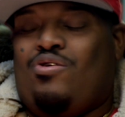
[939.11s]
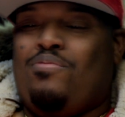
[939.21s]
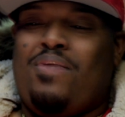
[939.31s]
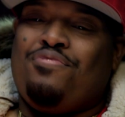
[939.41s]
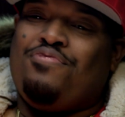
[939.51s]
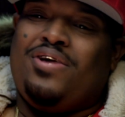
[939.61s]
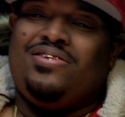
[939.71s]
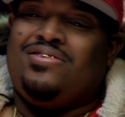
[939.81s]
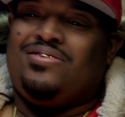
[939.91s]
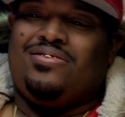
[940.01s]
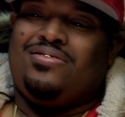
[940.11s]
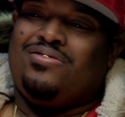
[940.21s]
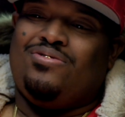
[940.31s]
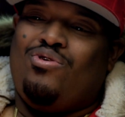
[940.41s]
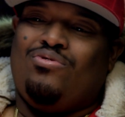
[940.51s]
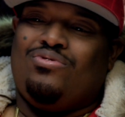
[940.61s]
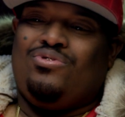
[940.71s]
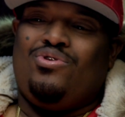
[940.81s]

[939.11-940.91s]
All my friends, you know,